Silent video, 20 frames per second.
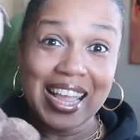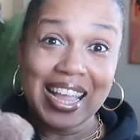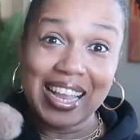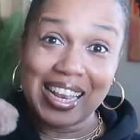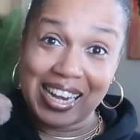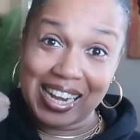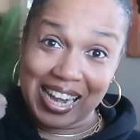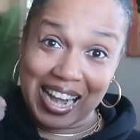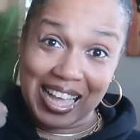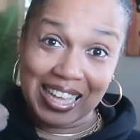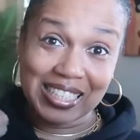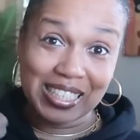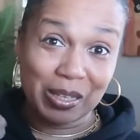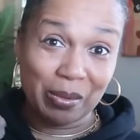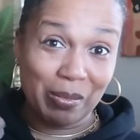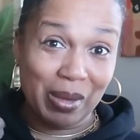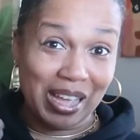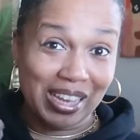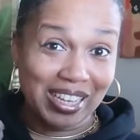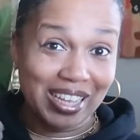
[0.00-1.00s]
He look like
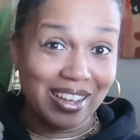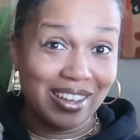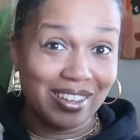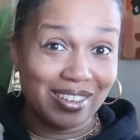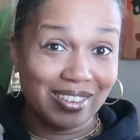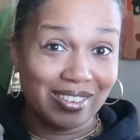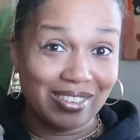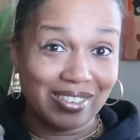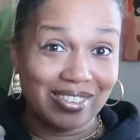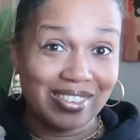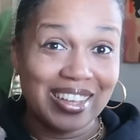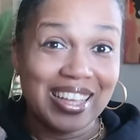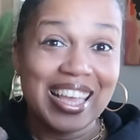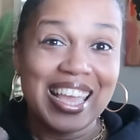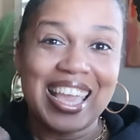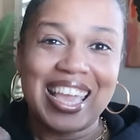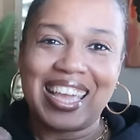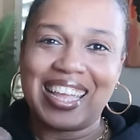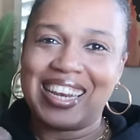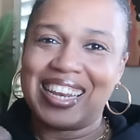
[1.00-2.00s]
somebody's uncle.
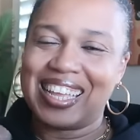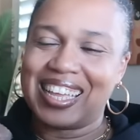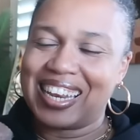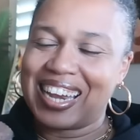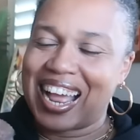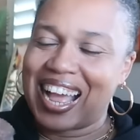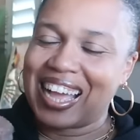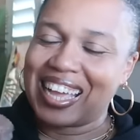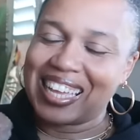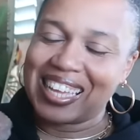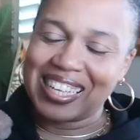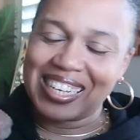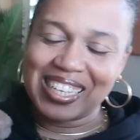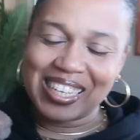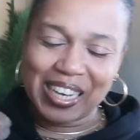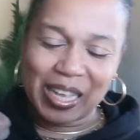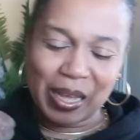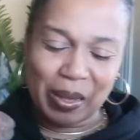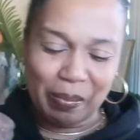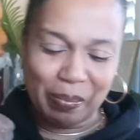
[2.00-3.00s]
And then I
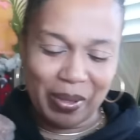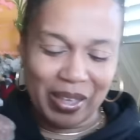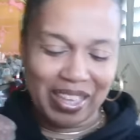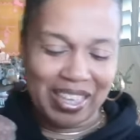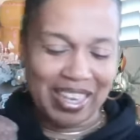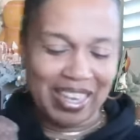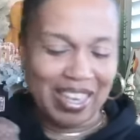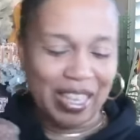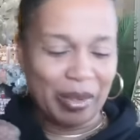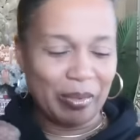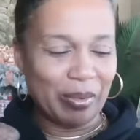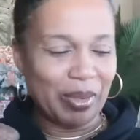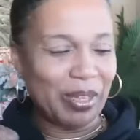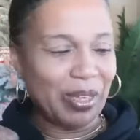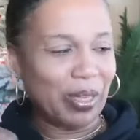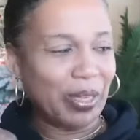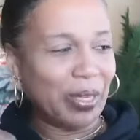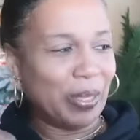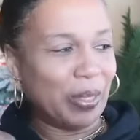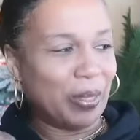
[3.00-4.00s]
ended up picking up...
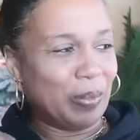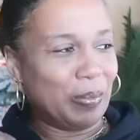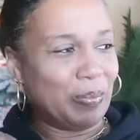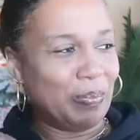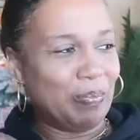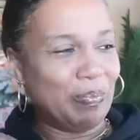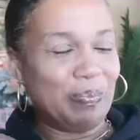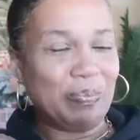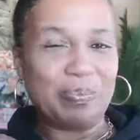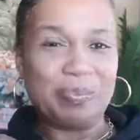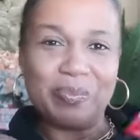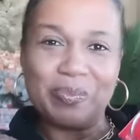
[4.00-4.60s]
um.